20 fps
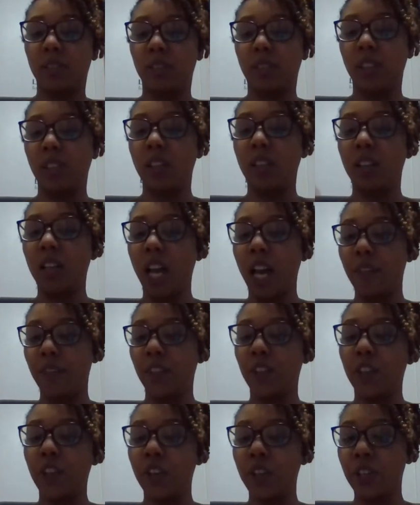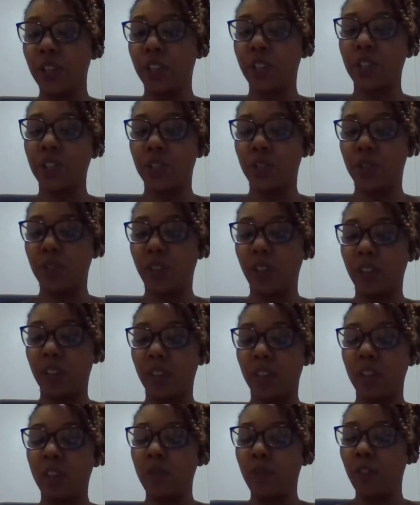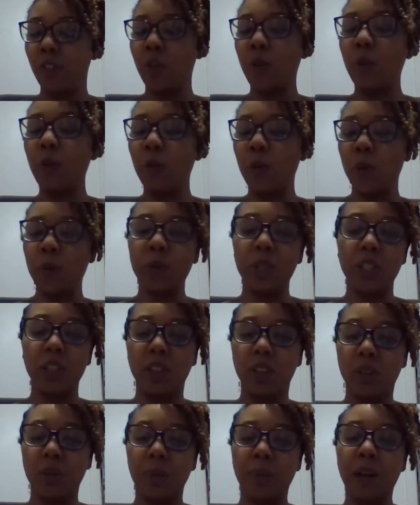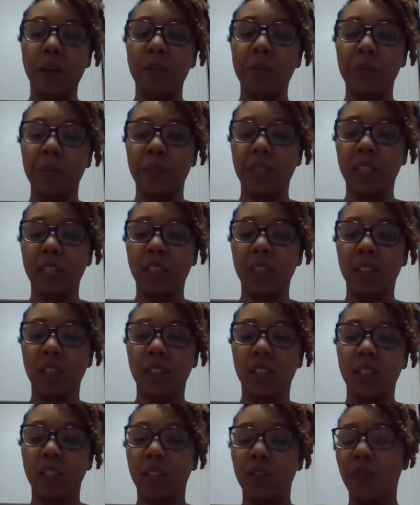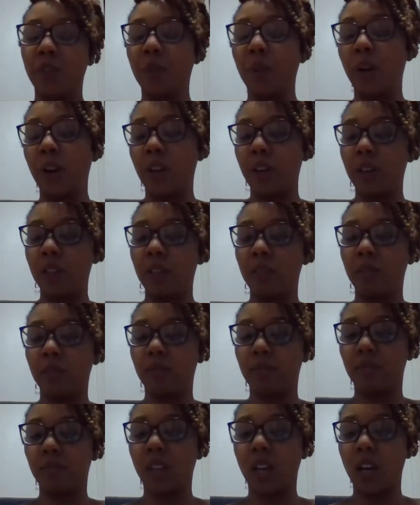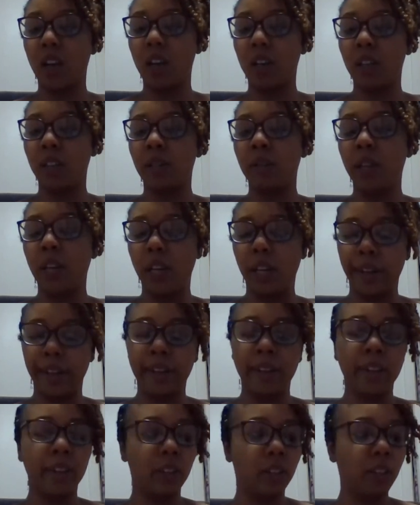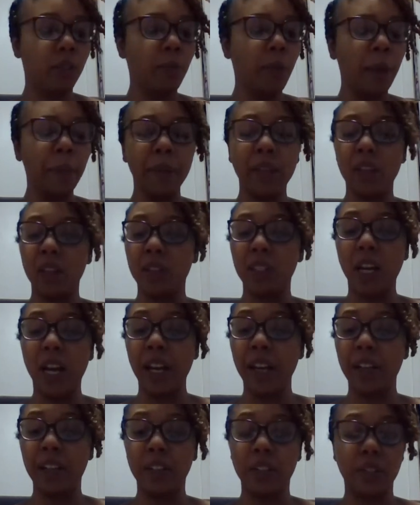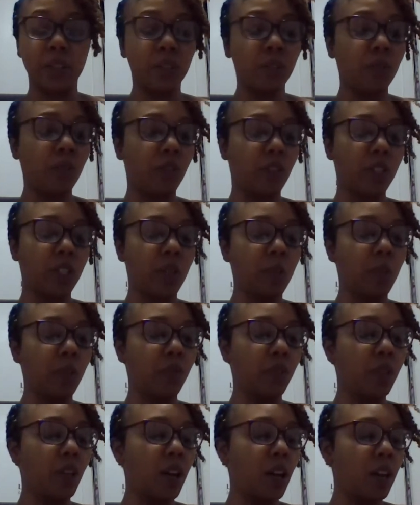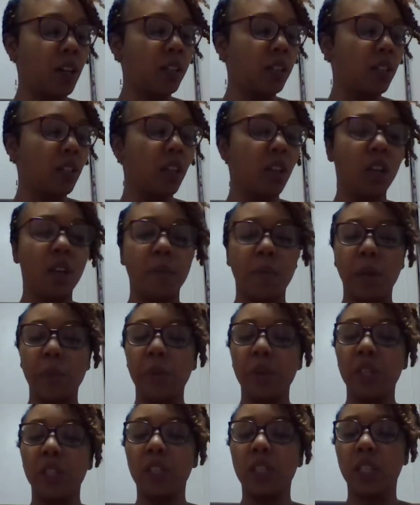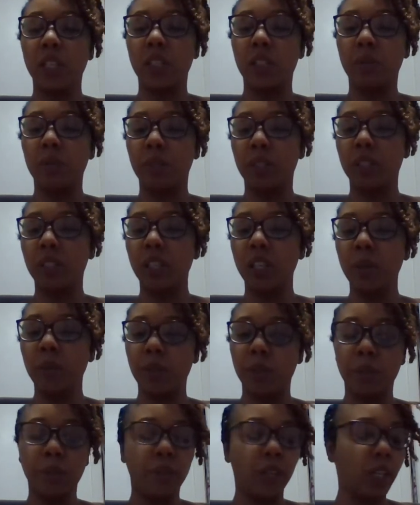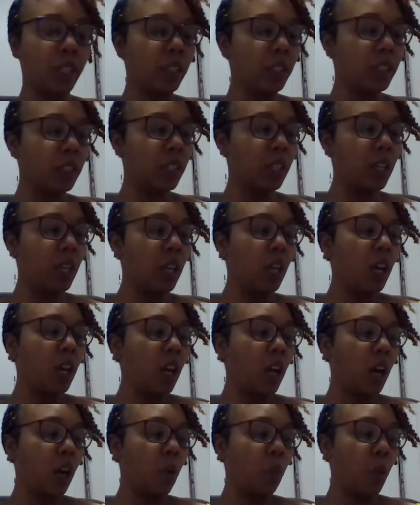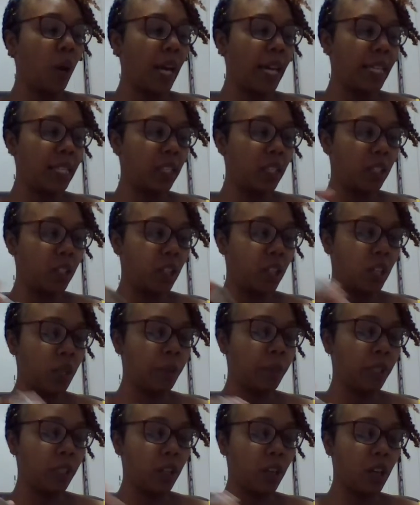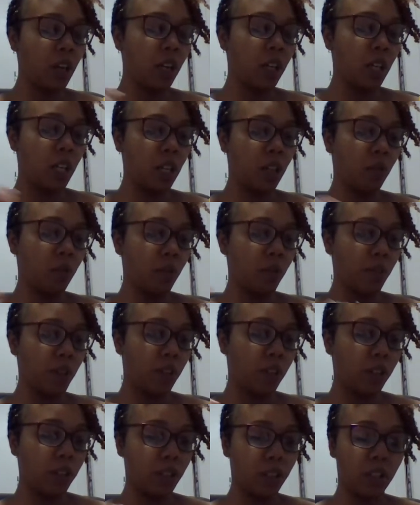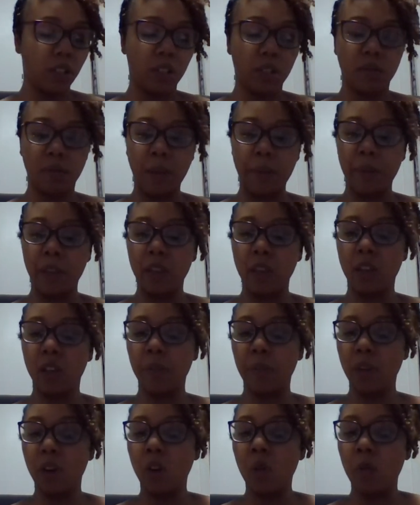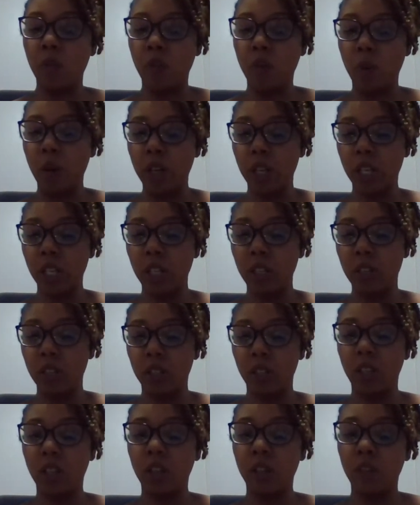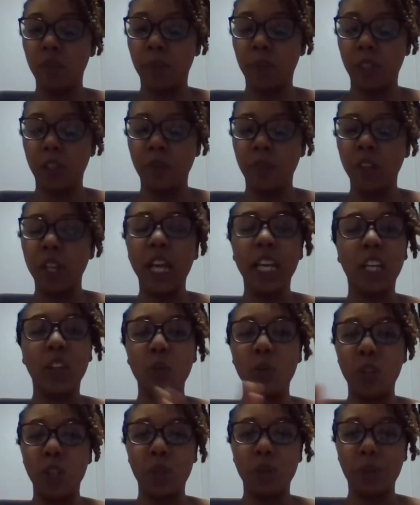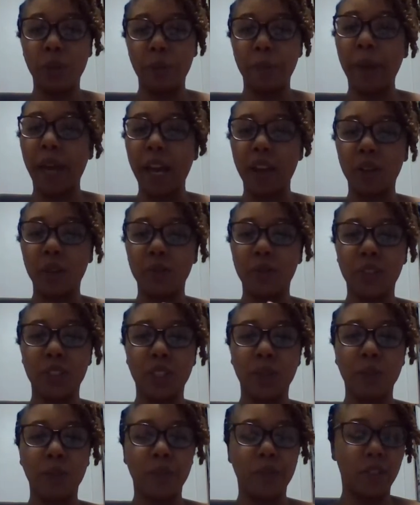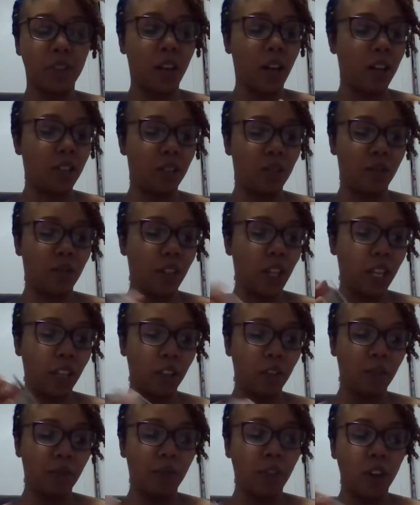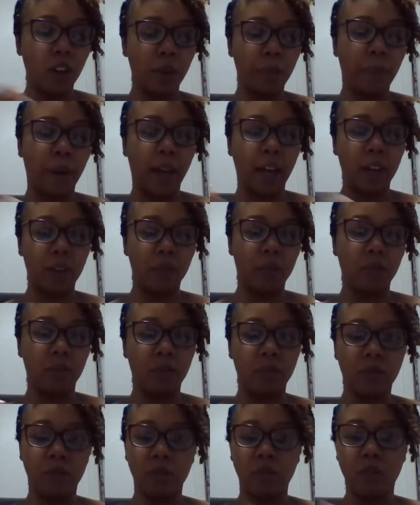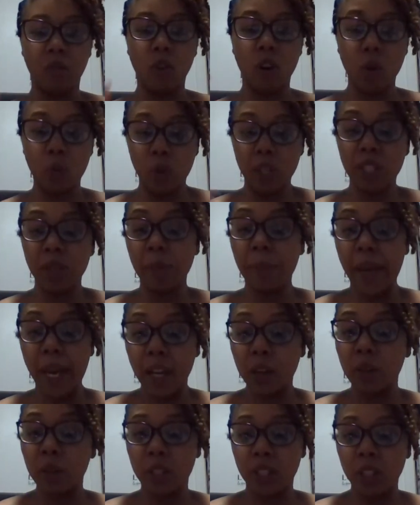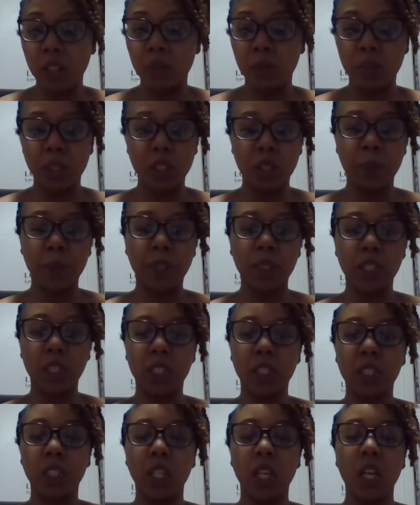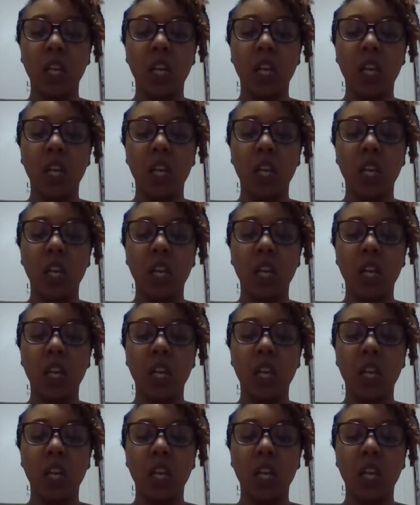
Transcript: you're gonna have the courage and the strength. You feel wounded though, probably. You feel hurt. I hear. I hear. You, maybe you're tired too. For some of you guys, maybe you need to get some sleep, some rest. Um, why is this Hermit card in the reverse? Maybe you could be overworking yourself, but you feel like you went through a battle for some of you guys. You feel like you fought a battle, or it was a battle dealing with this person.